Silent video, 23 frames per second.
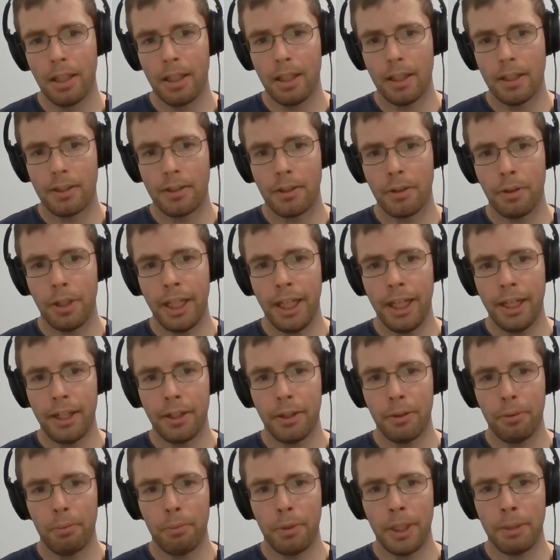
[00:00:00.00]
So
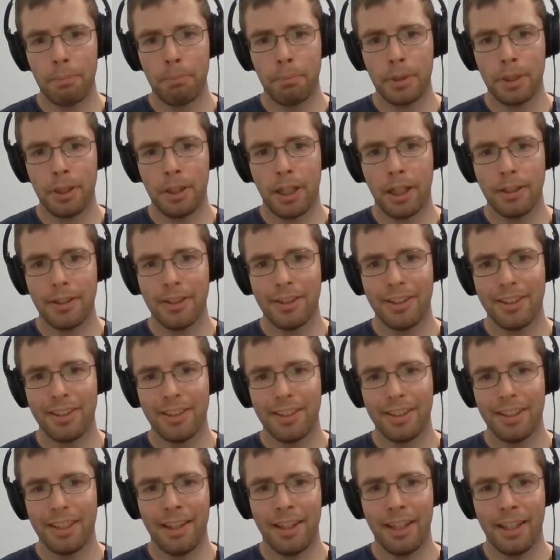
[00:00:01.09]
here we plot
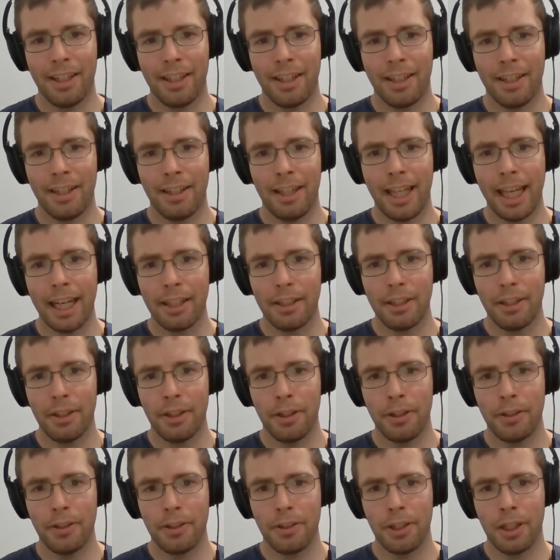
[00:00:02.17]
the
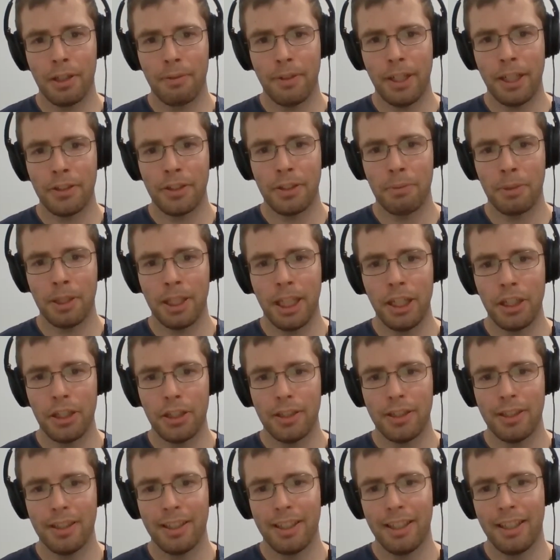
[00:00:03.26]
likelihood of each
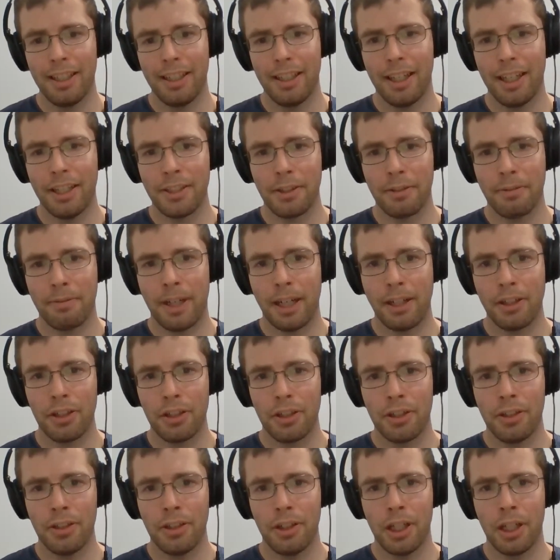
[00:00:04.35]
simulation as a
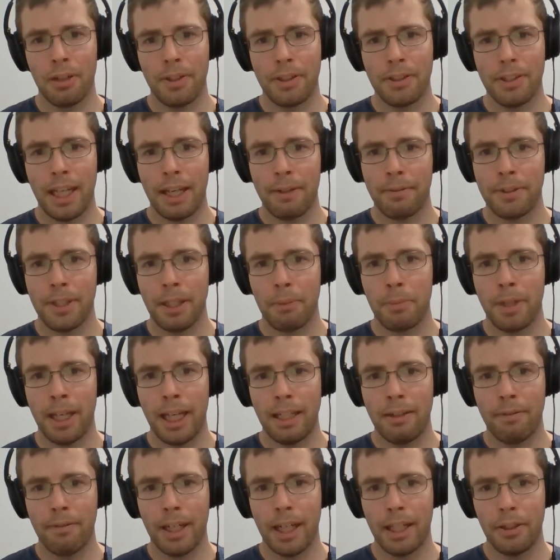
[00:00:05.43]
function of its f sigma
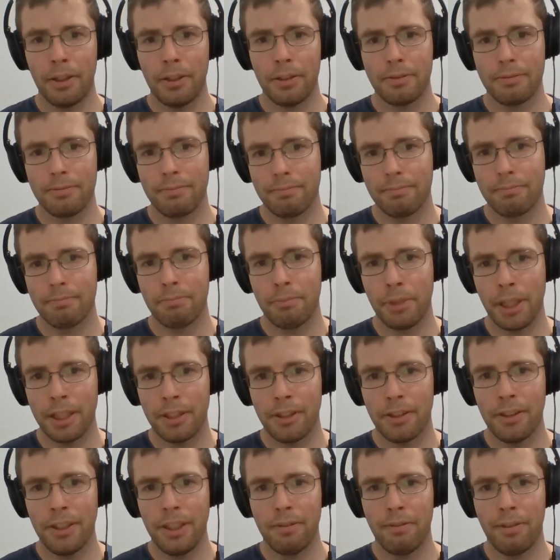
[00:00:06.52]
8 value. You can
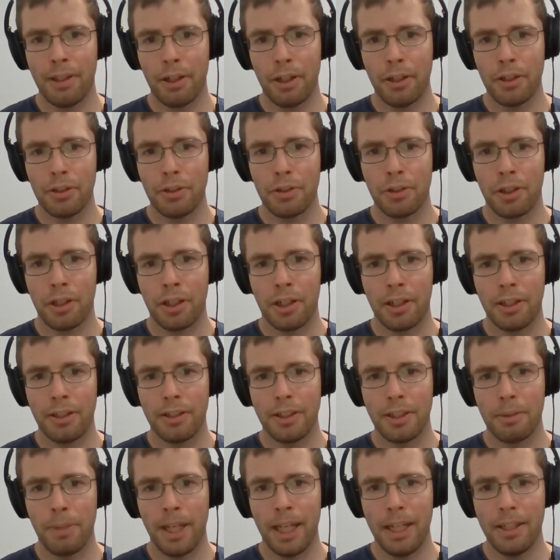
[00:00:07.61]
see a very strong
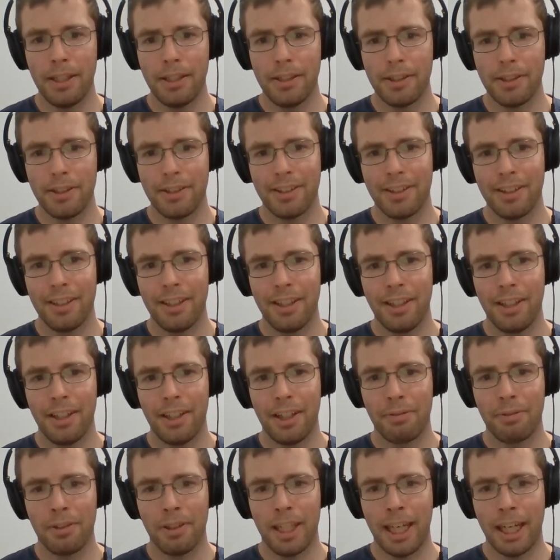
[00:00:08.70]
dependence
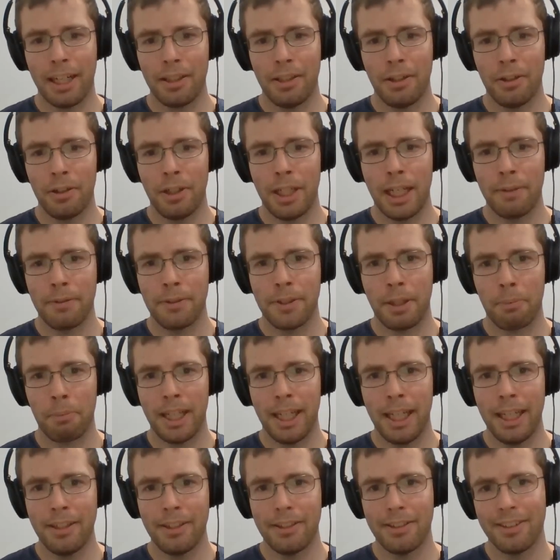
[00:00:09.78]
of the likelihood in f sigma
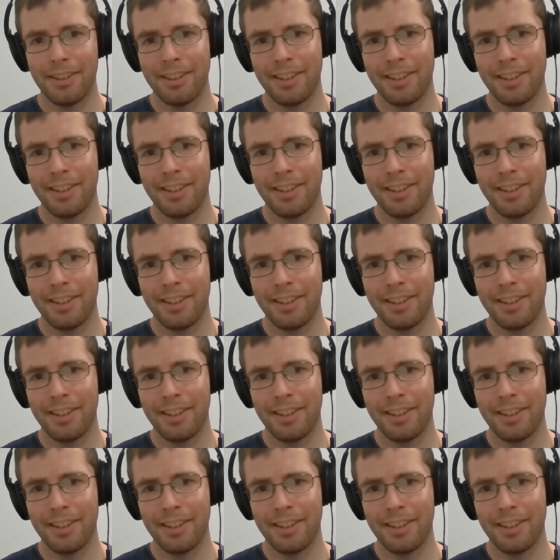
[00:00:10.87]
8,